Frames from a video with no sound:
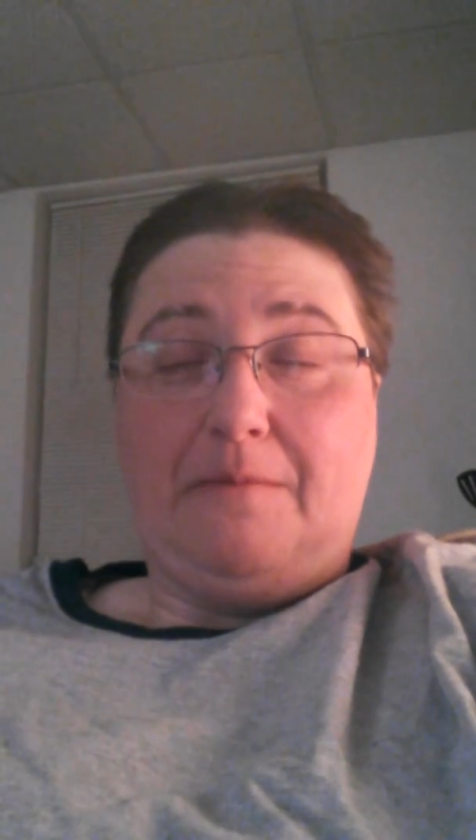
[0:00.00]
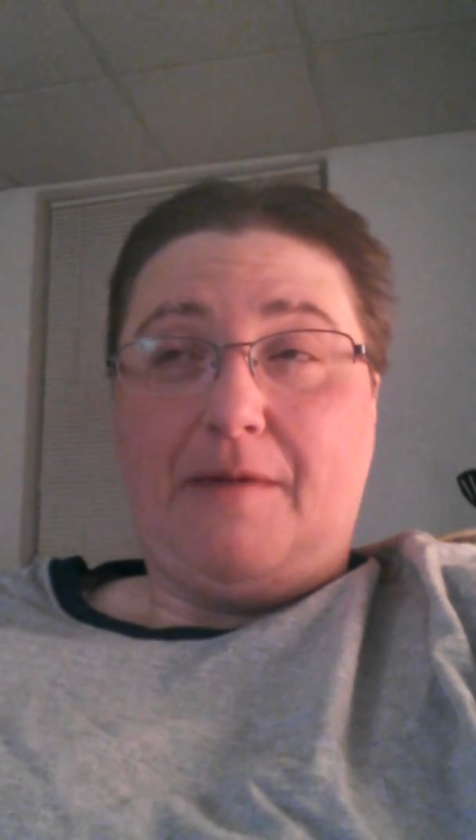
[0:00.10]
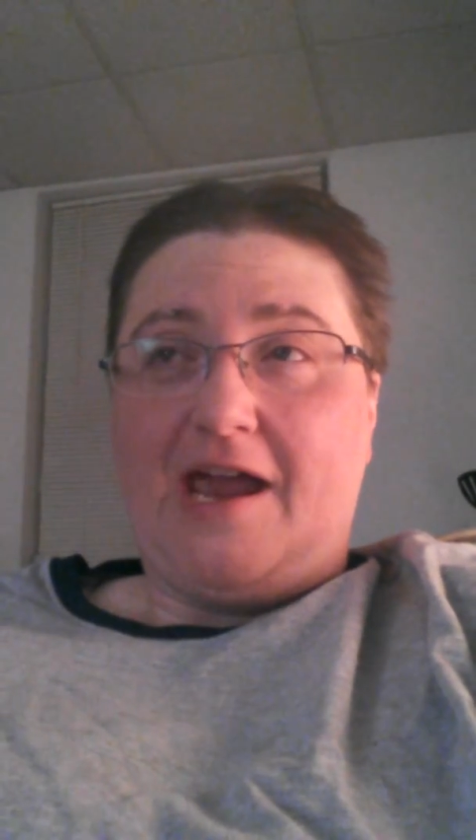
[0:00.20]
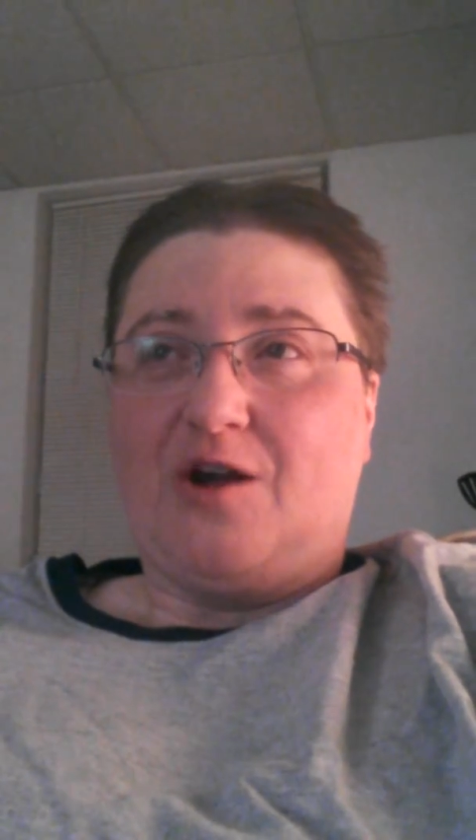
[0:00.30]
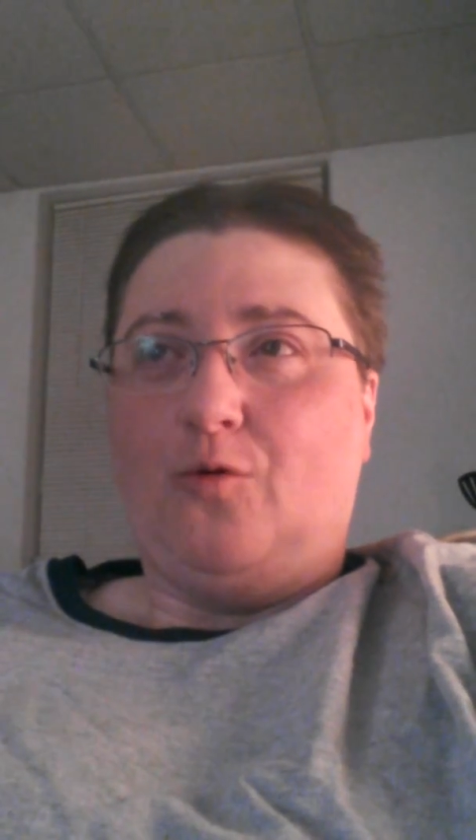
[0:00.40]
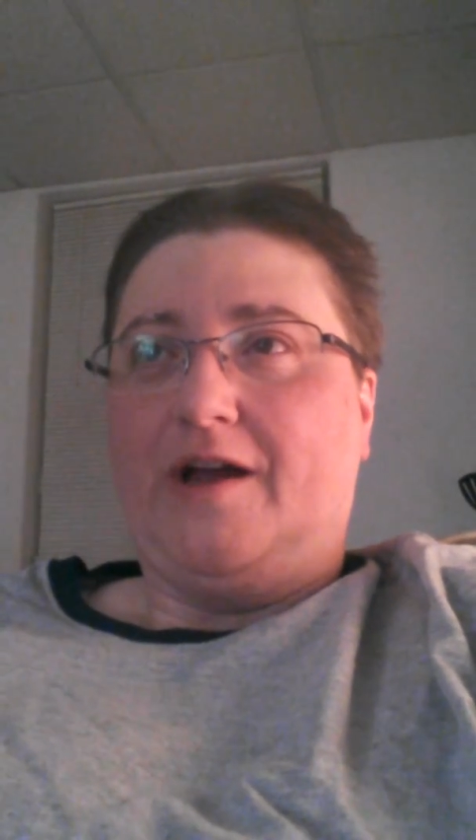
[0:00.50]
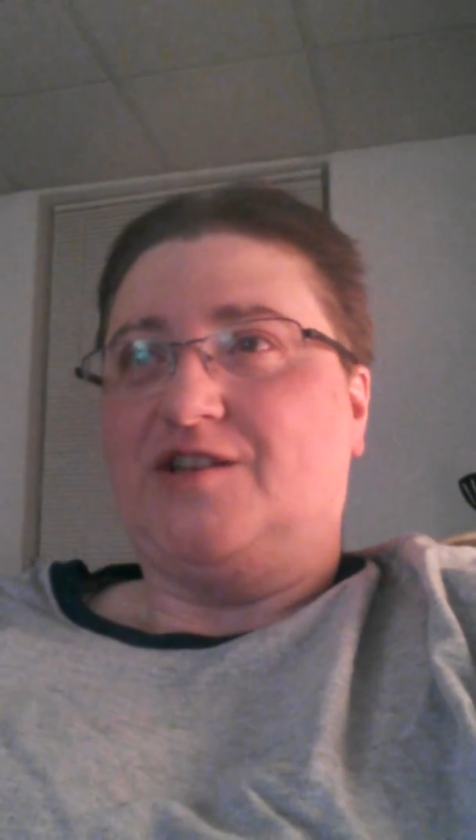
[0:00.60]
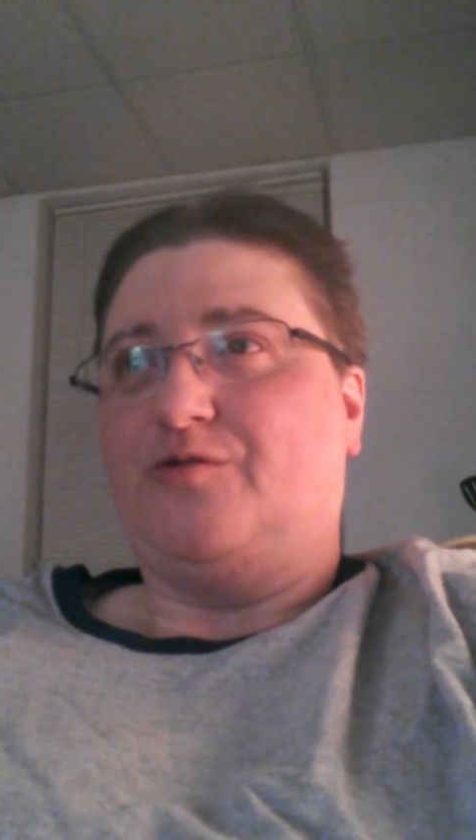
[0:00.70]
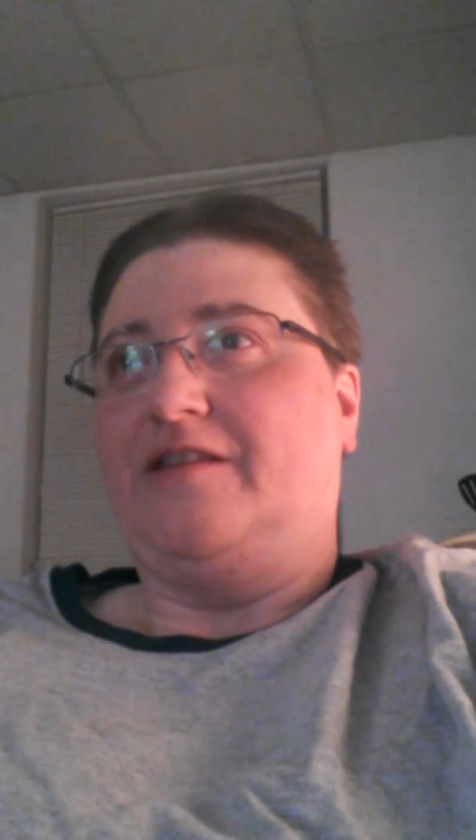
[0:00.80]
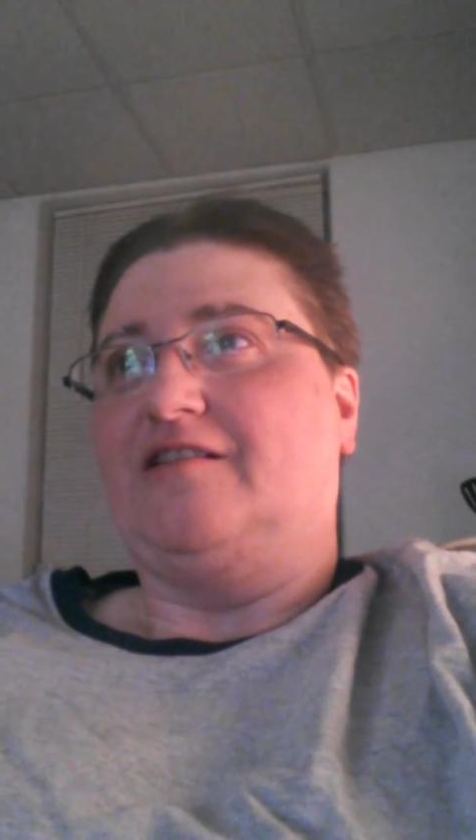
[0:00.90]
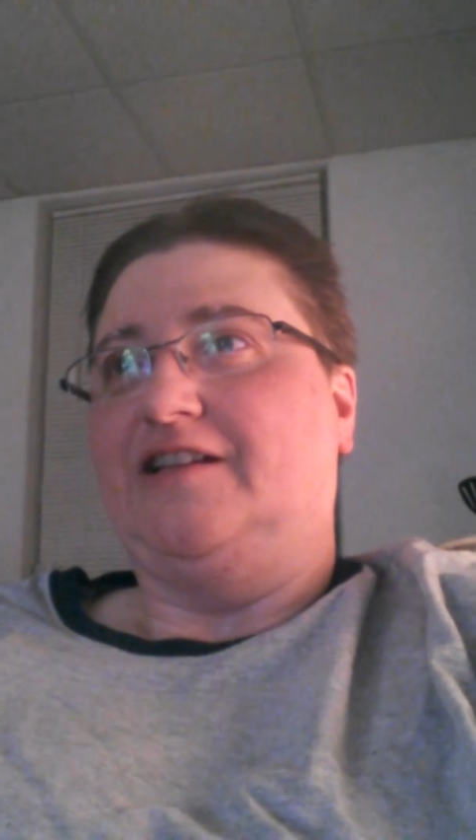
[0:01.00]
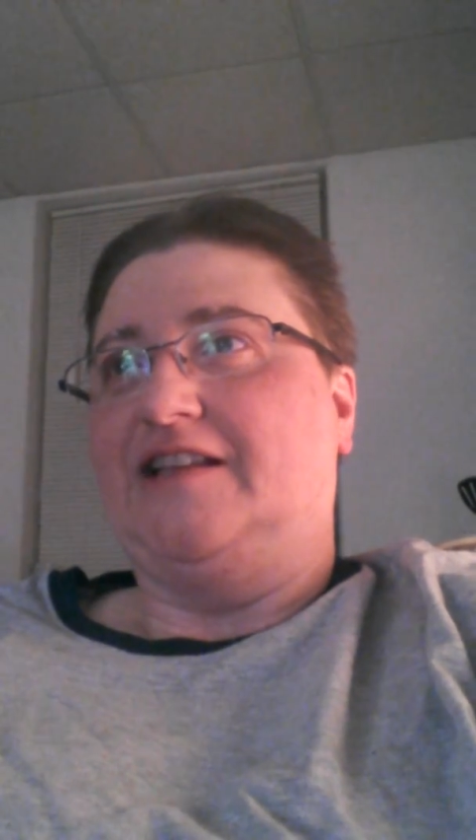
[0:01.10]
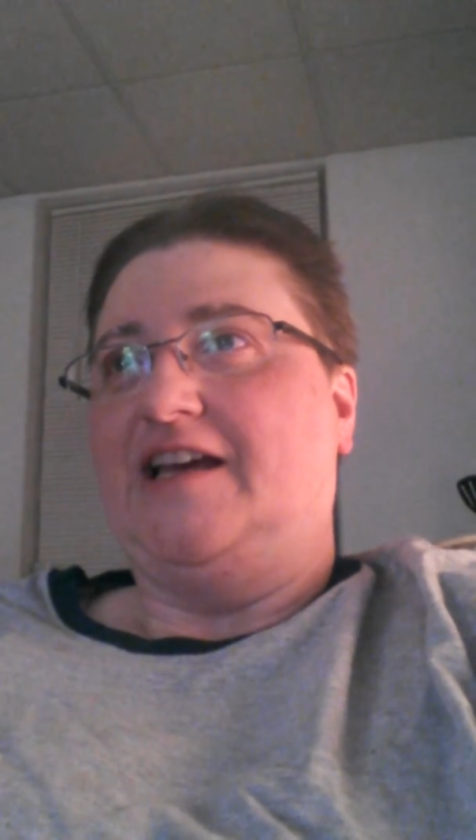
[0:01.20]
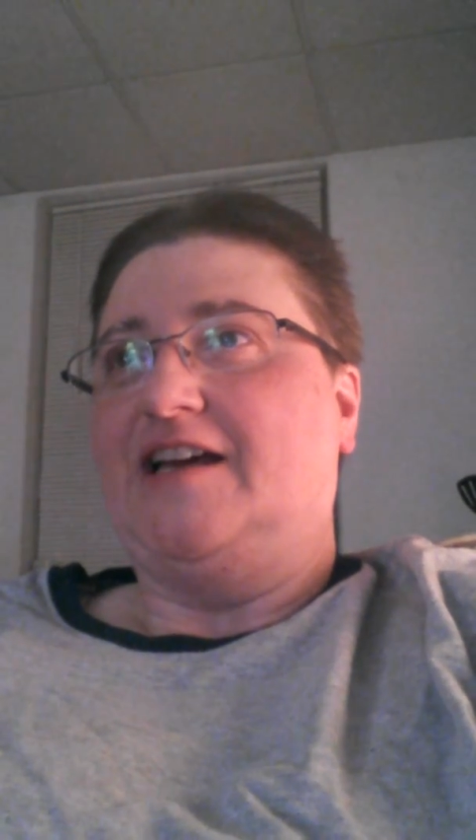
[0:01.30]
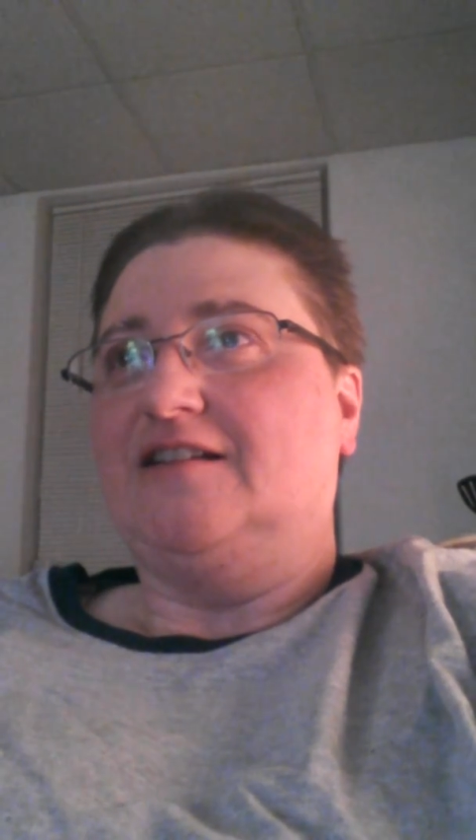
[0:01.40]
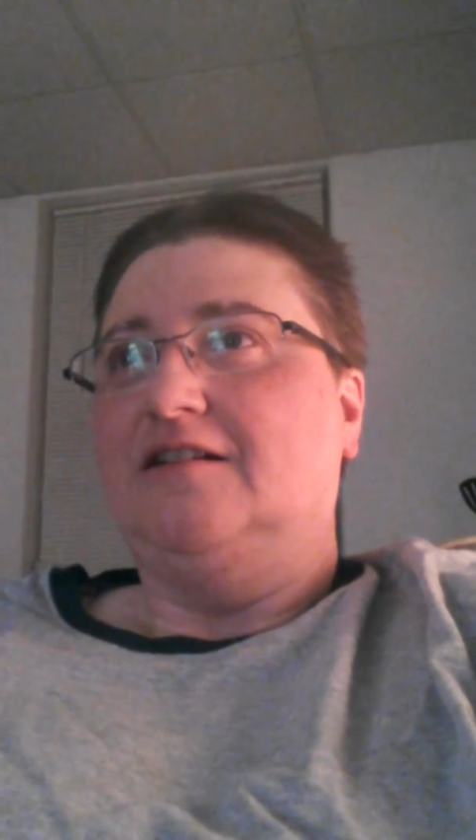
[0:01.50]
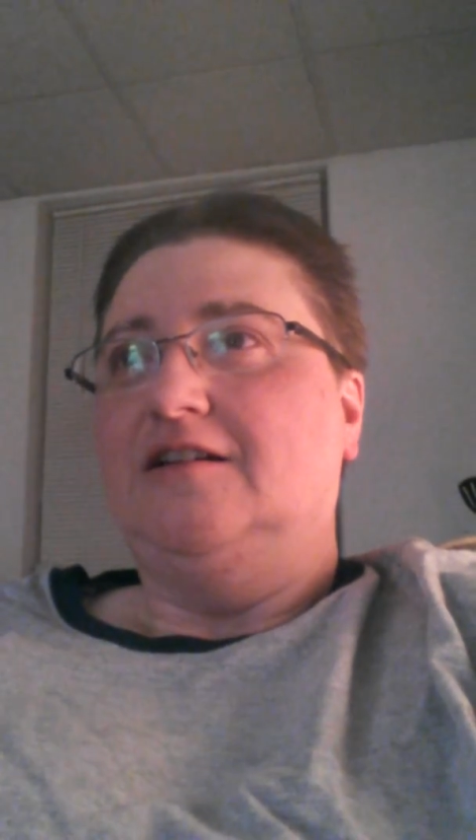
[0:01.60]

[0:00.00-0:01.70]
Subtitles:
back waxed or anything like that.